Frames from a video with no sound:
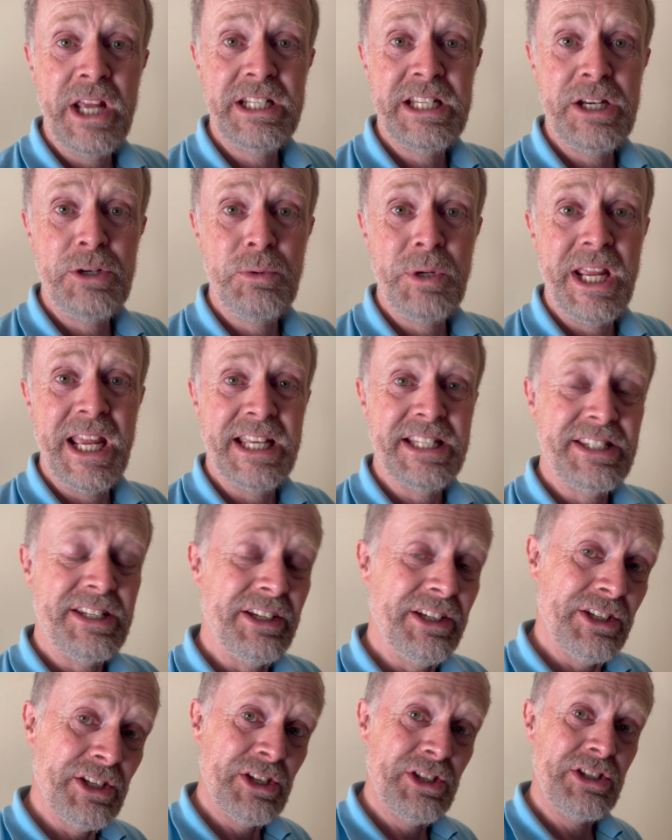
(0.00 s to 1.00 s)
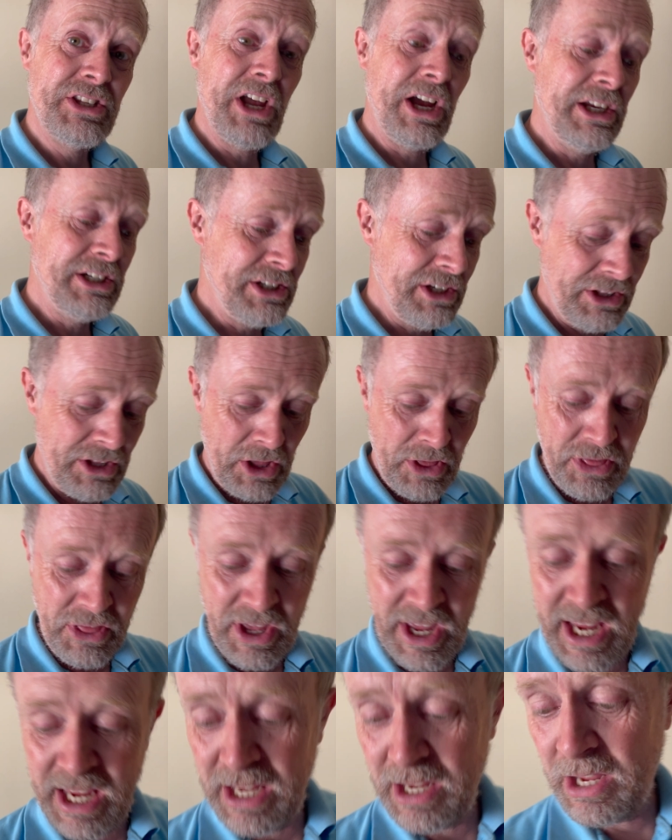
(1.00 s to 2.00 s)
did we get to? Started doing the
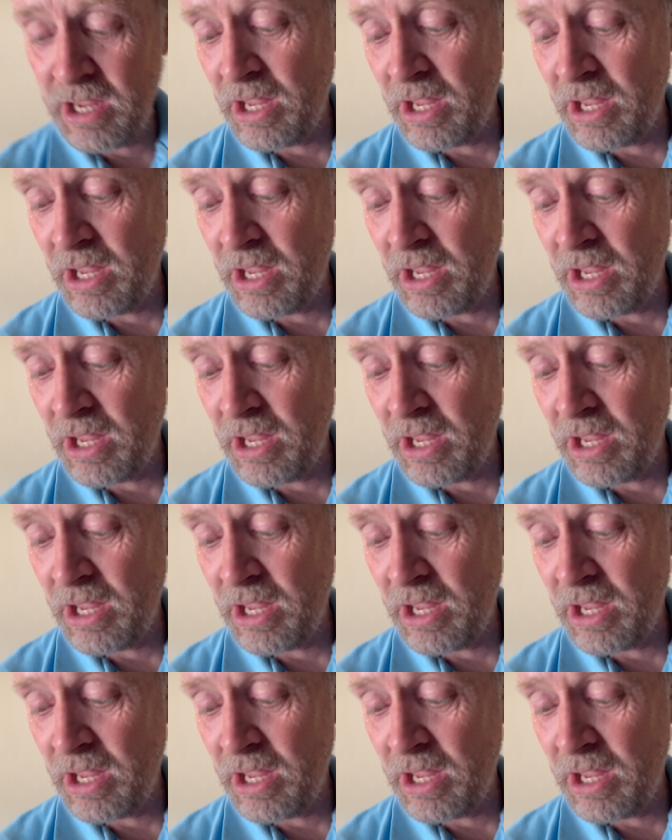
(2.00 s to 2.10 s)
thing.